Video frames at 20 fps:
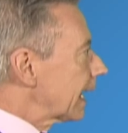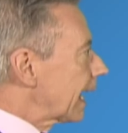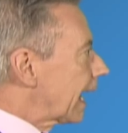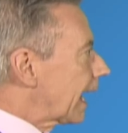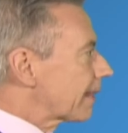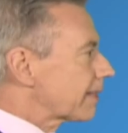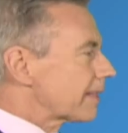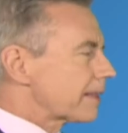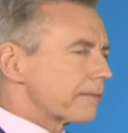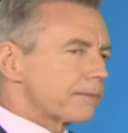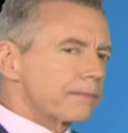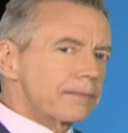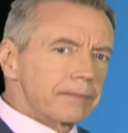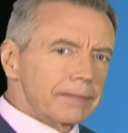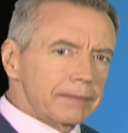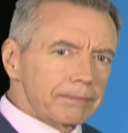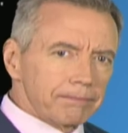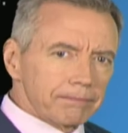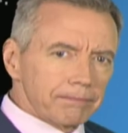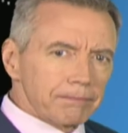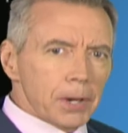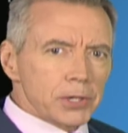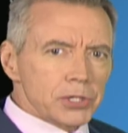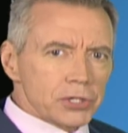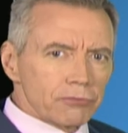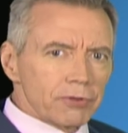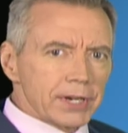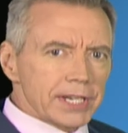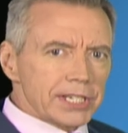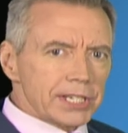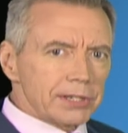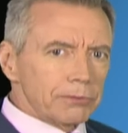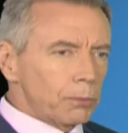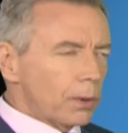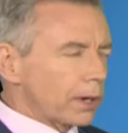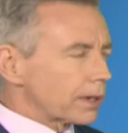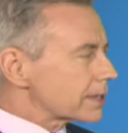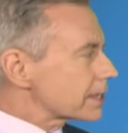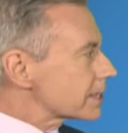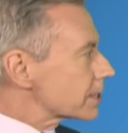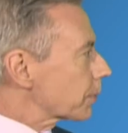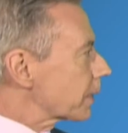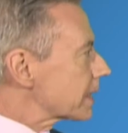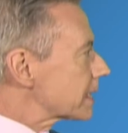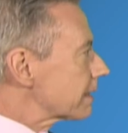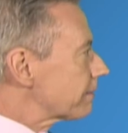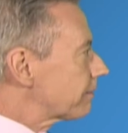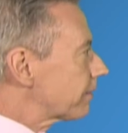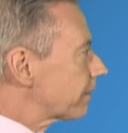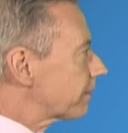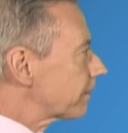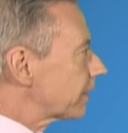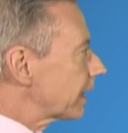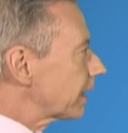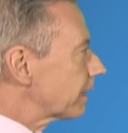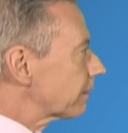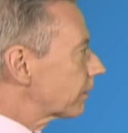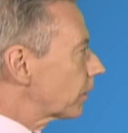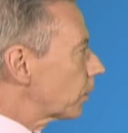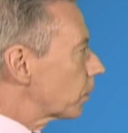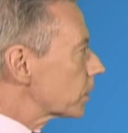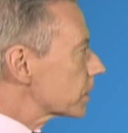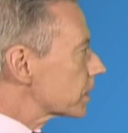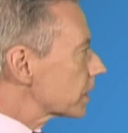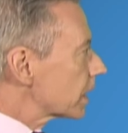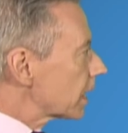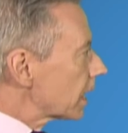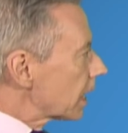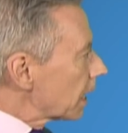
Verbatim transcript: And the most recent one, 2015, of course,